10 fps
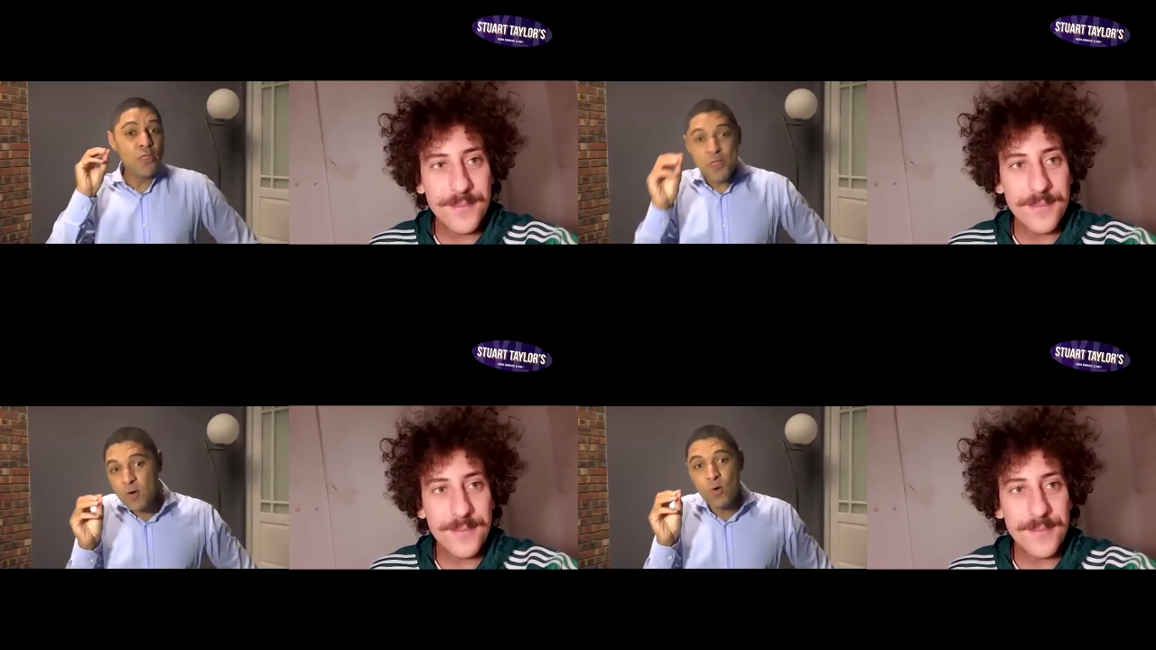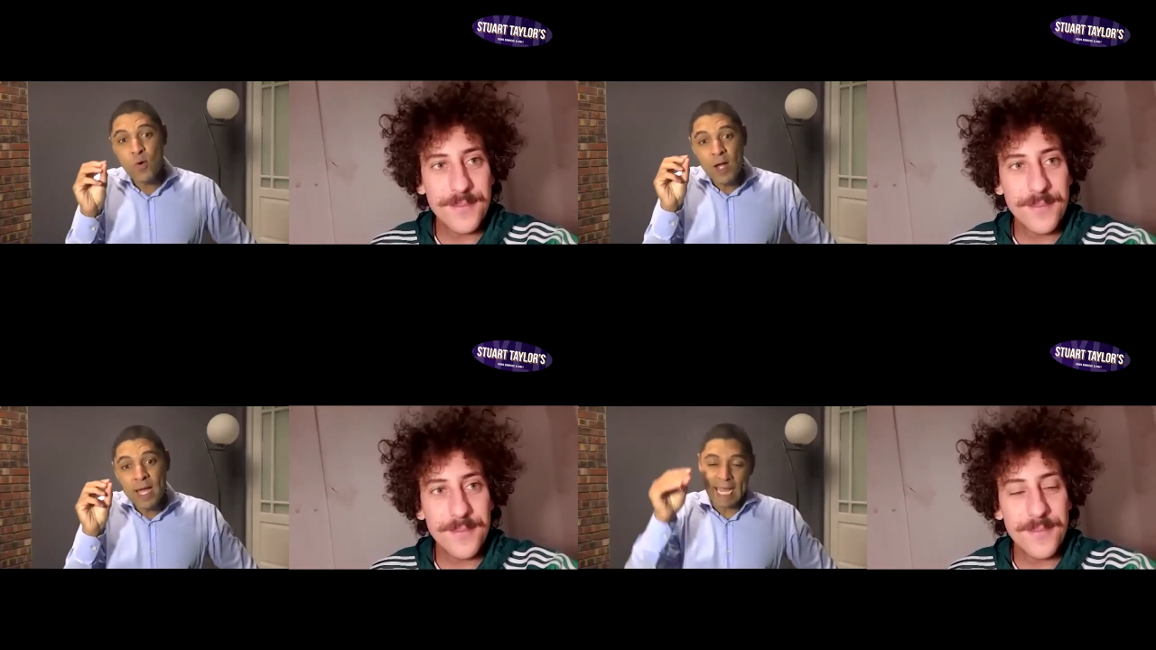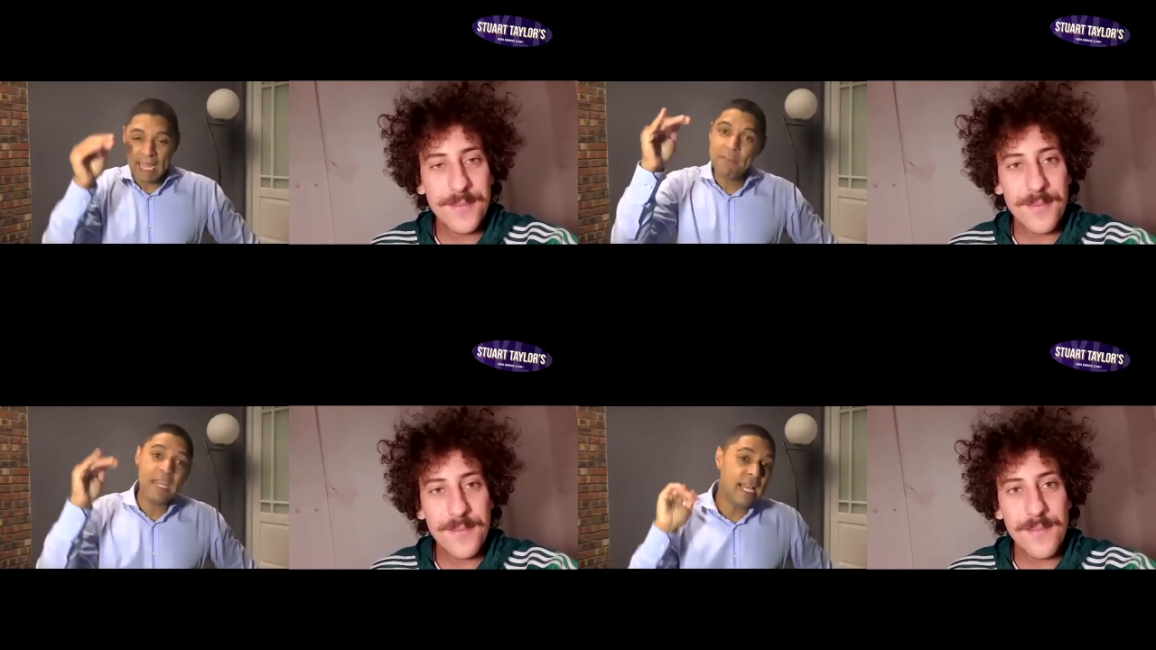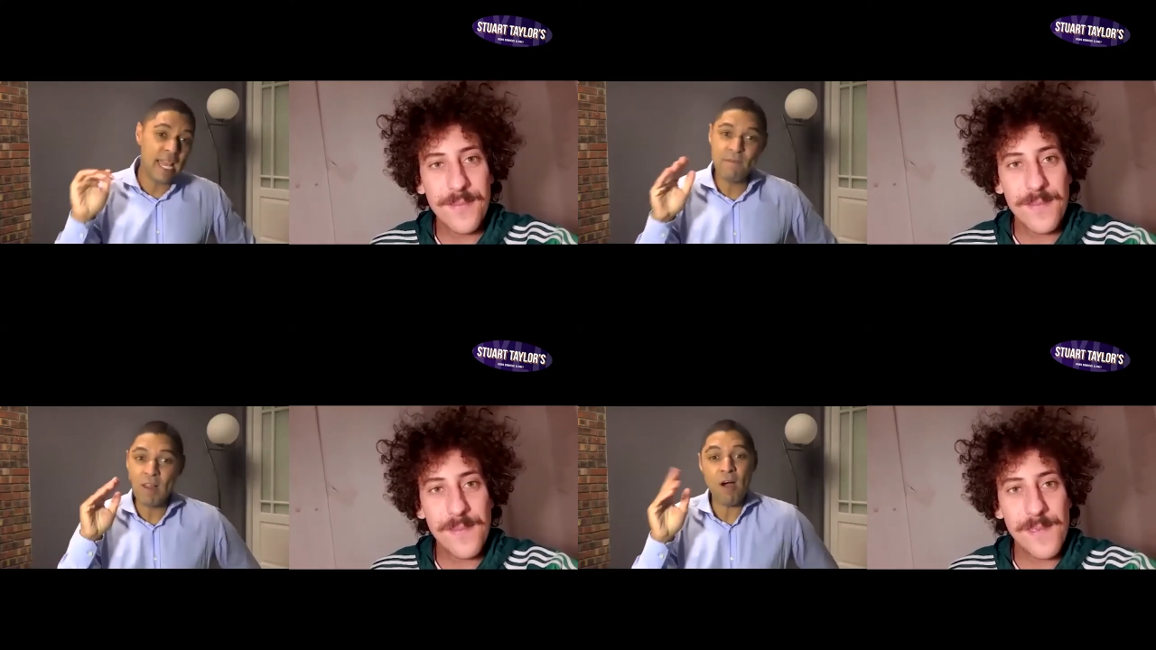Speaker 1: through every
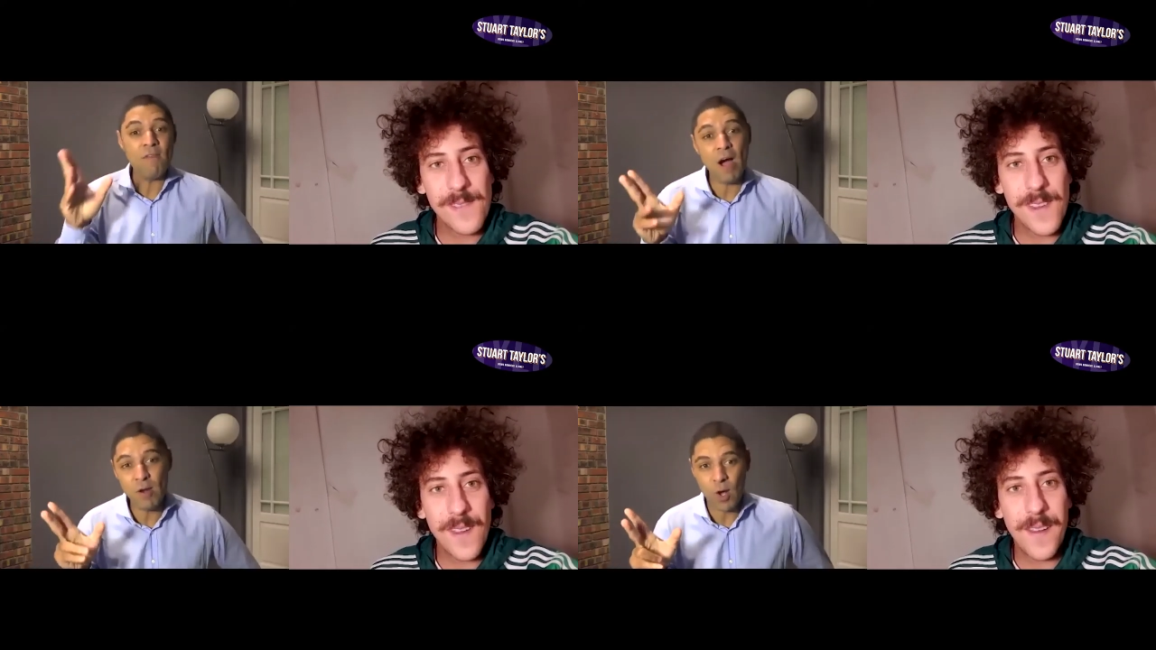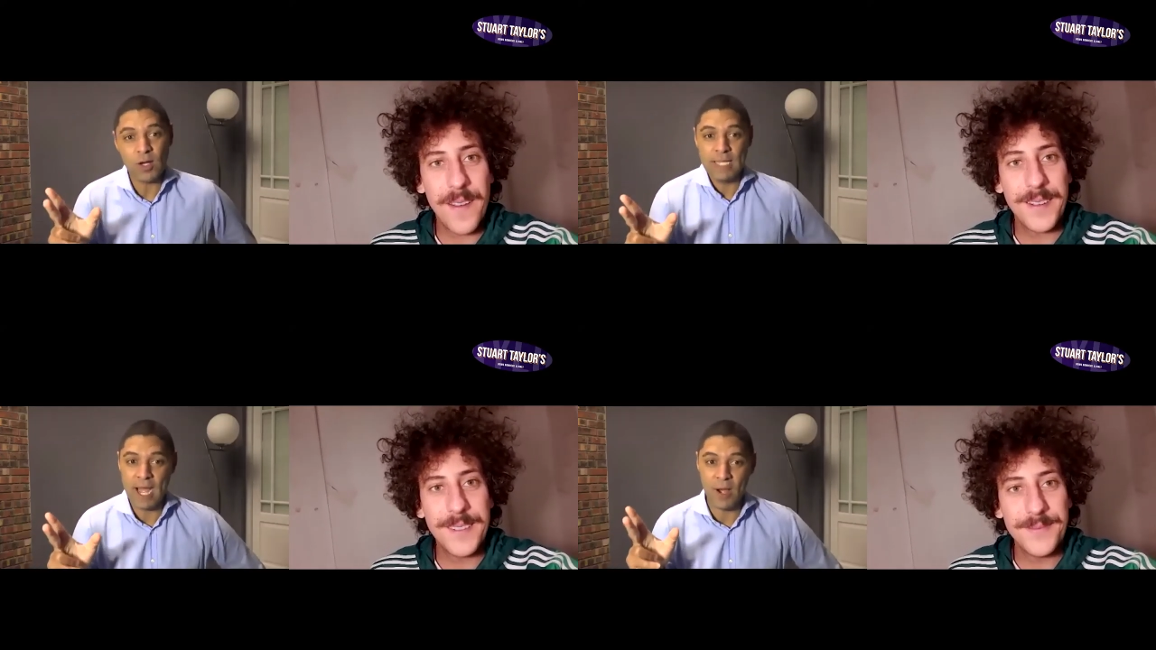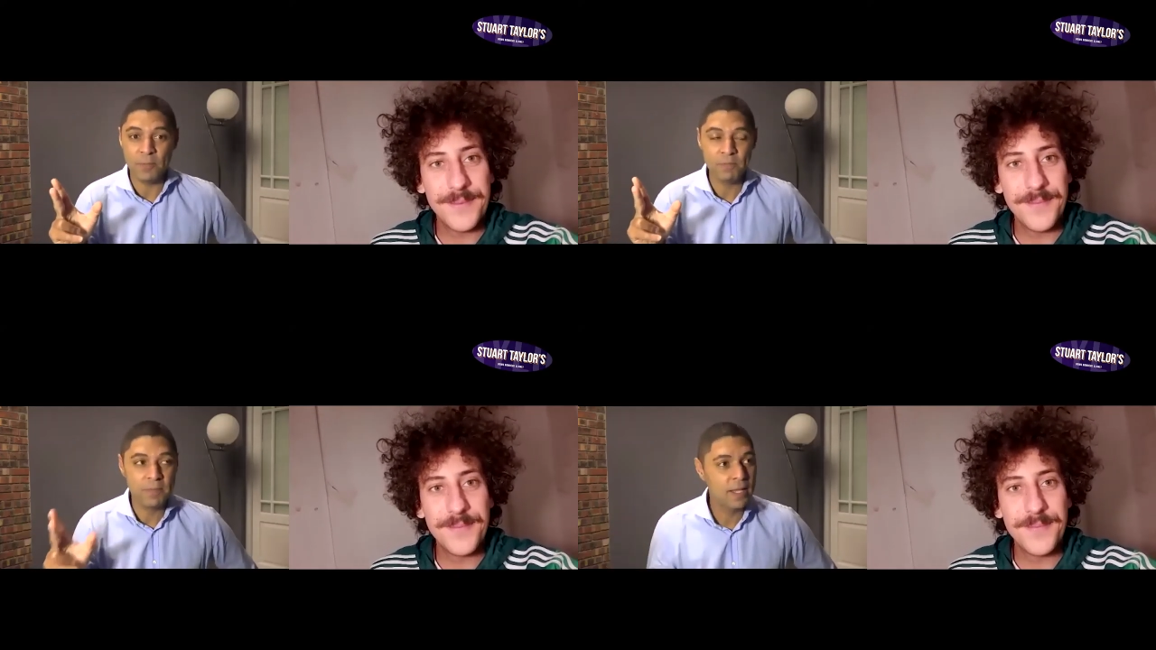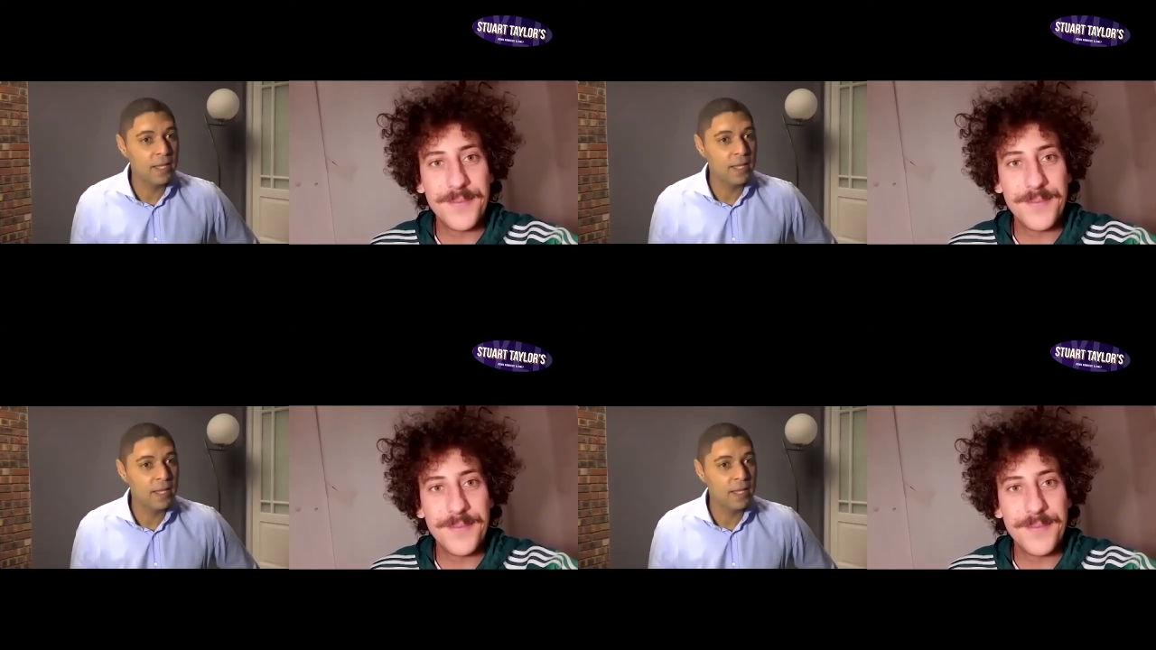level of our lockdown.